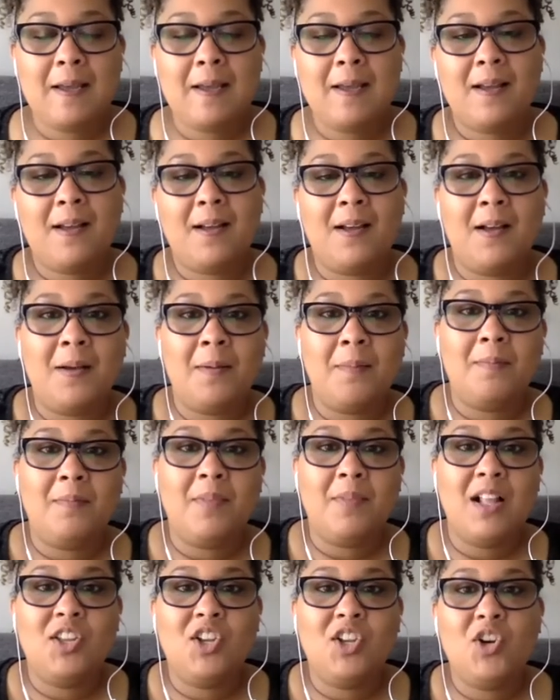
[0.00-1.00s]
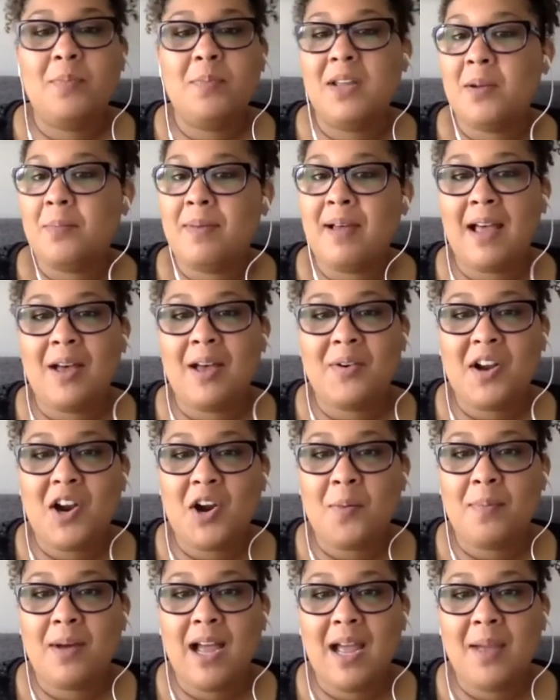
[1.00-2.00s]
Um, a little bit about
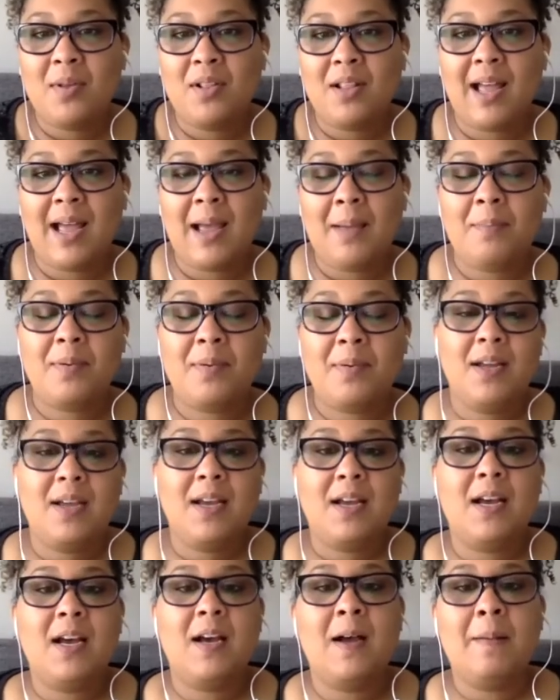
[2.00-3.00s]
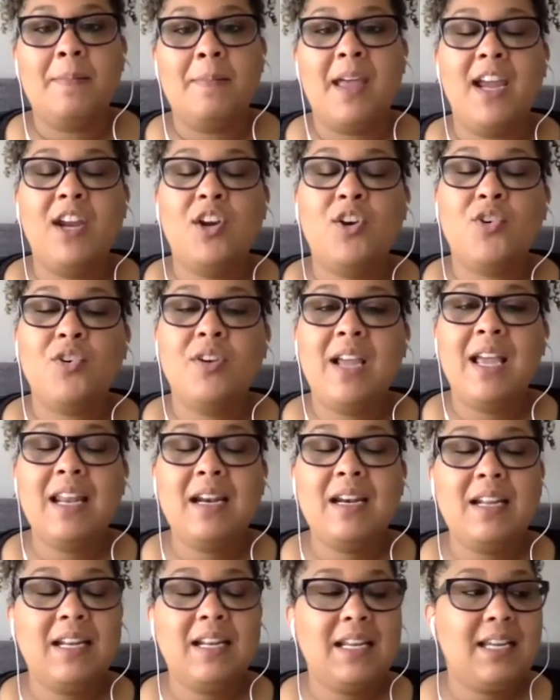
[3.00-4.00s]
our Bible app. Um, I
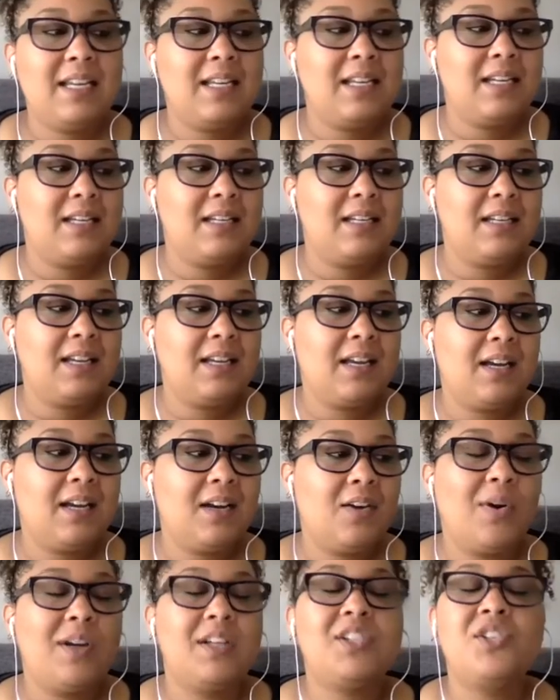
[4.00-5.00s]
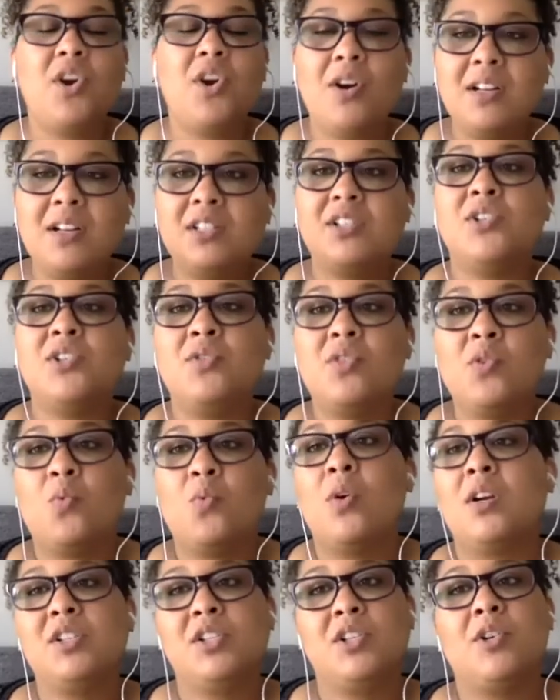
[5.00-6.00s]
created it in, uh, or I started to do the
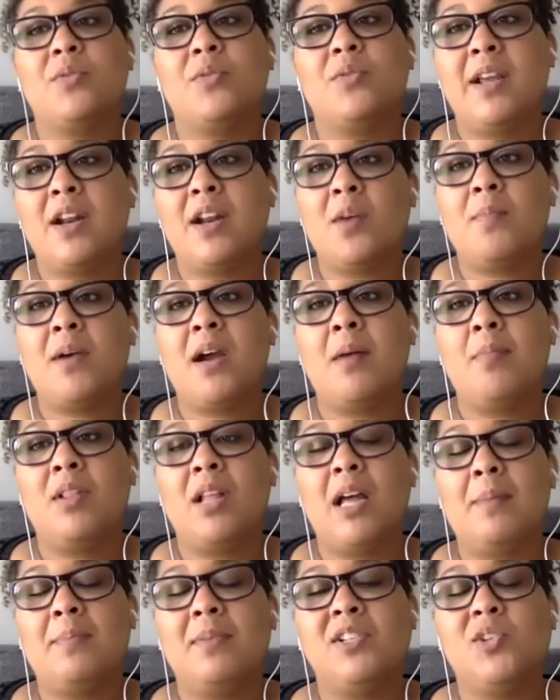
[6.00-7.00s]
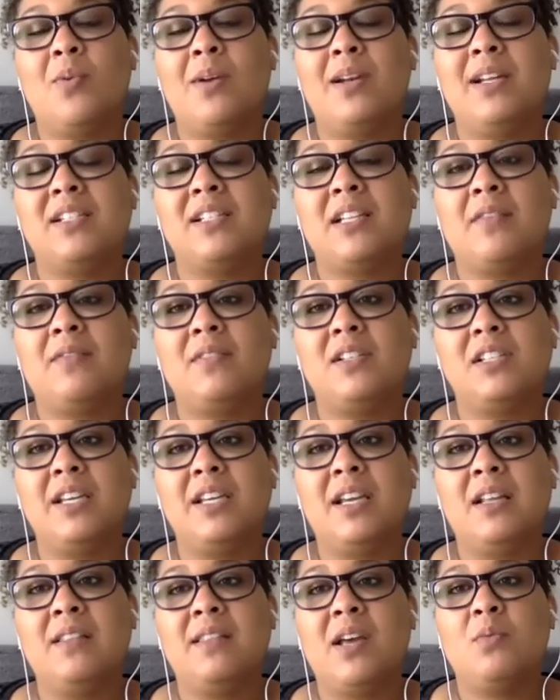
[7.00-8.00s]
work to create our Bible app in
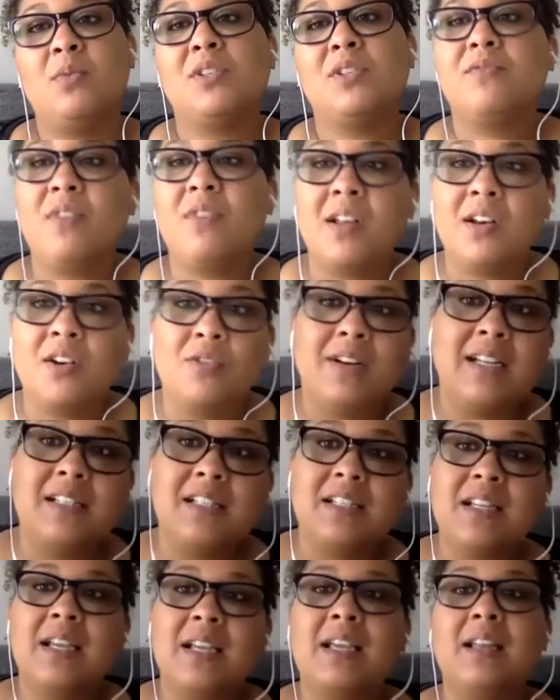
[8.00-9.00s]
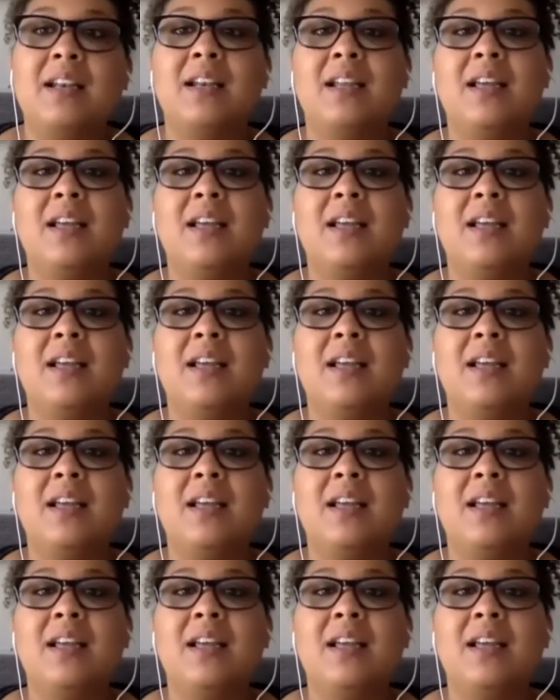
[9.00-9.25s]
2017. That was fundraising and